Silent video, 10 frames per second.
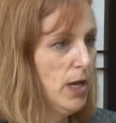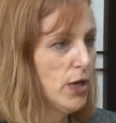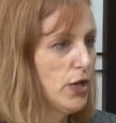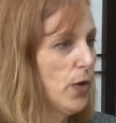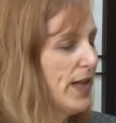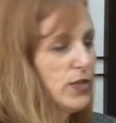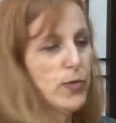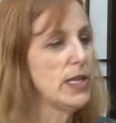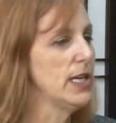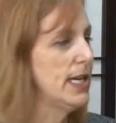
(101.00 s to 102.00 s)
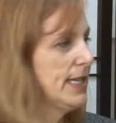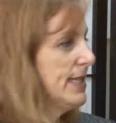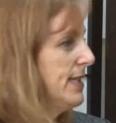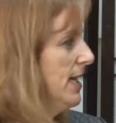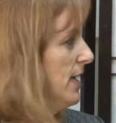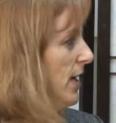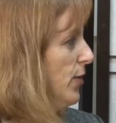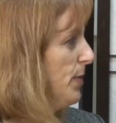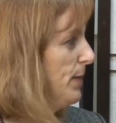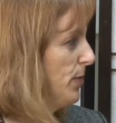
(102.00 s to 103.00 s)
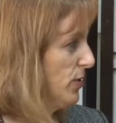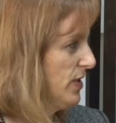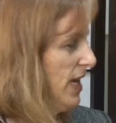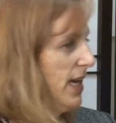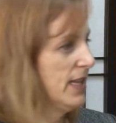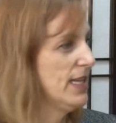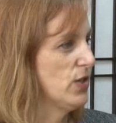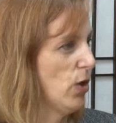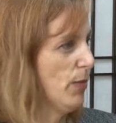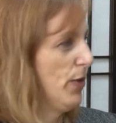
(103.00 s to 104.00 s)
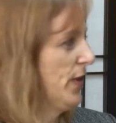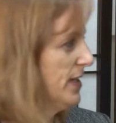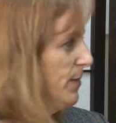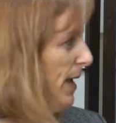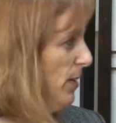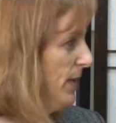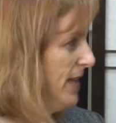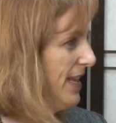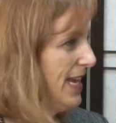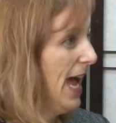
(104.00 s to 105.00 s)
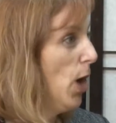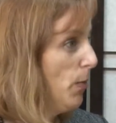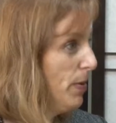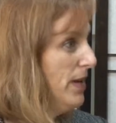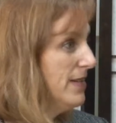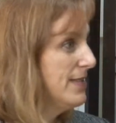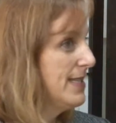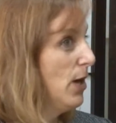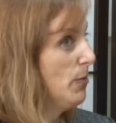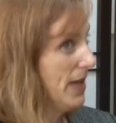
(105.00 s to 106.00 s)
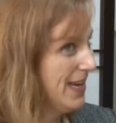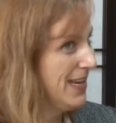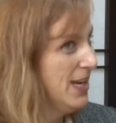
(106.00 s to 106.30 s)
you know, that's really nice that other people are saying these horrible things about me that help sell me,